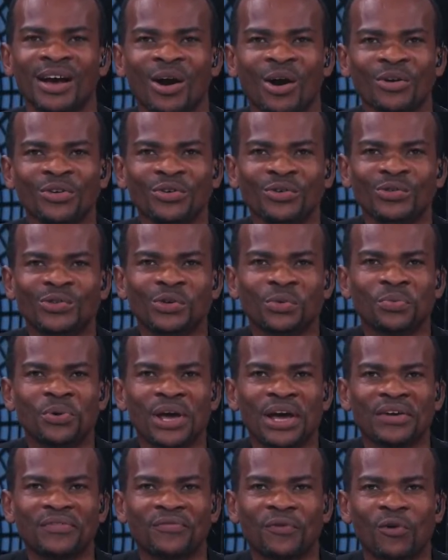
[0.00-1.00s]
On YouTube, we
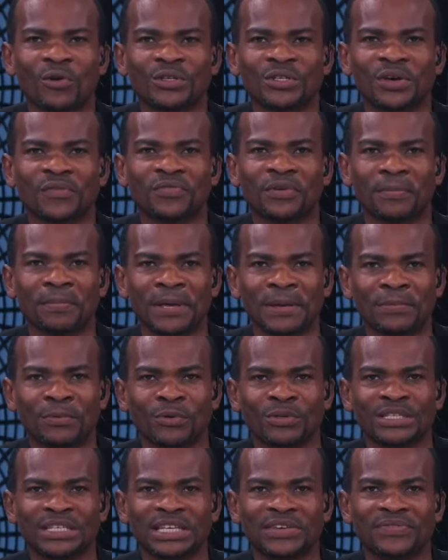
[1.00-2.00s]
are at Voice of the
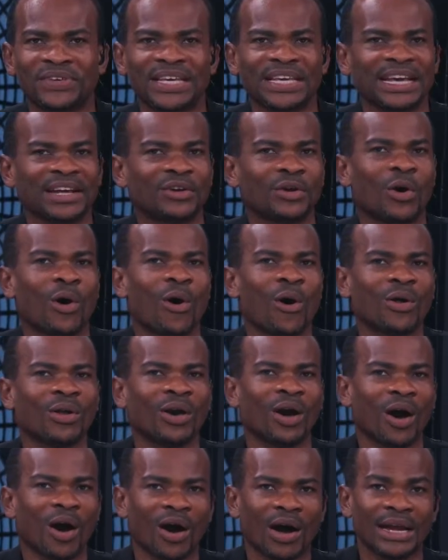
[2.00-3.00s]
People TV, and
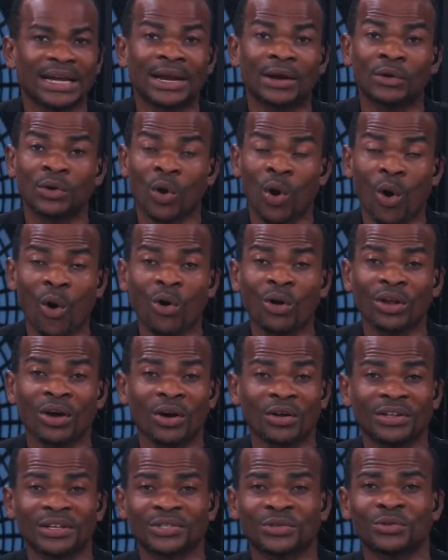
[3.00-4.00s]
on all
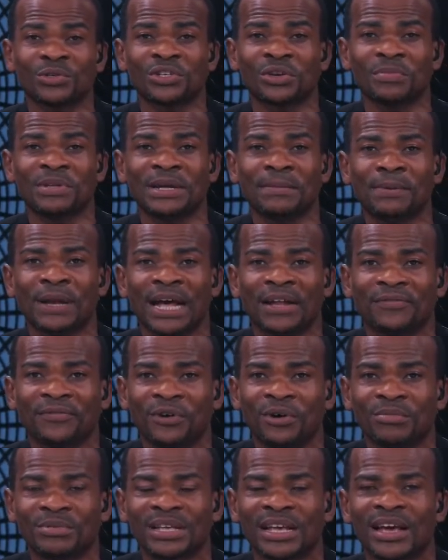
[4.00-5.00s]
other social media
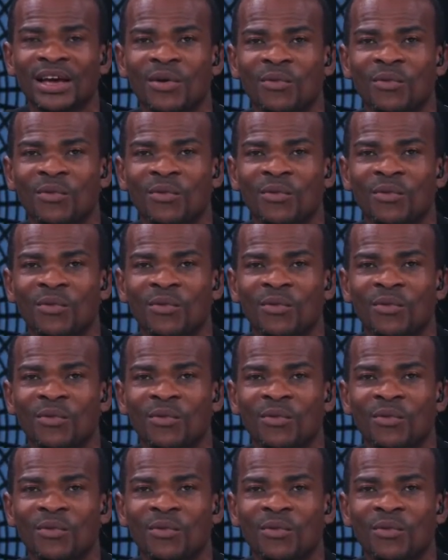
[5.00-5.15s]
platforms,